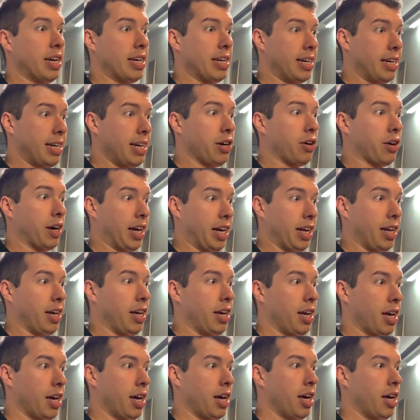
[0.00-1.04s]
hear it,
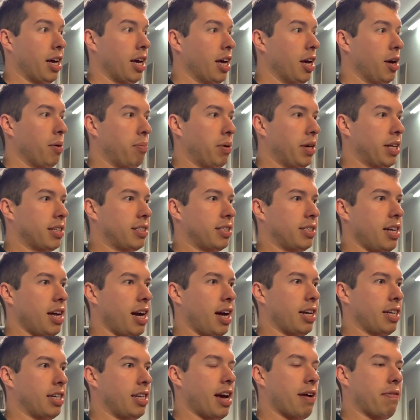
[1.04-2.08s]
but it's
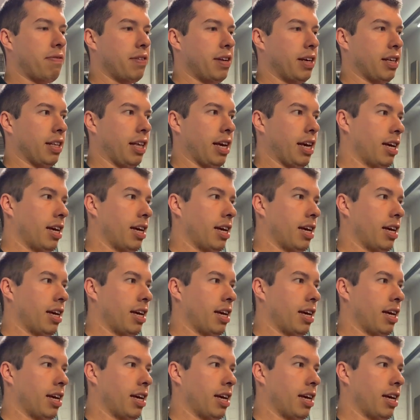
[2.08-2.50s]
not deafening.